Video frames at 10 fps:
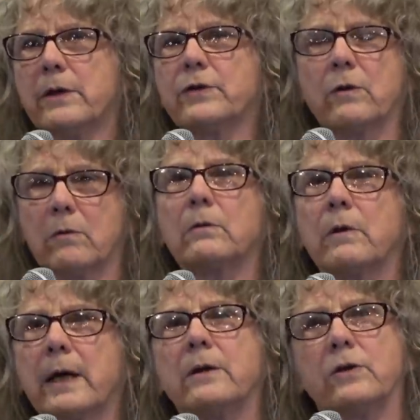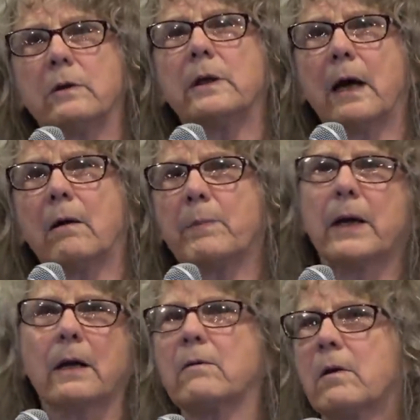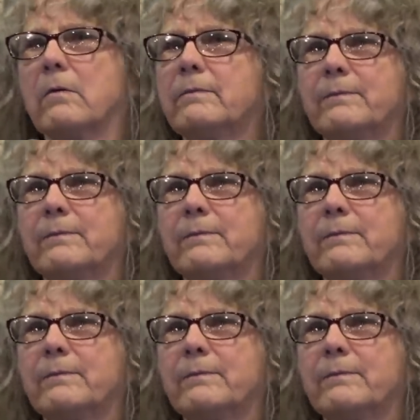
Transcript: his older age, yeah. But I don't know.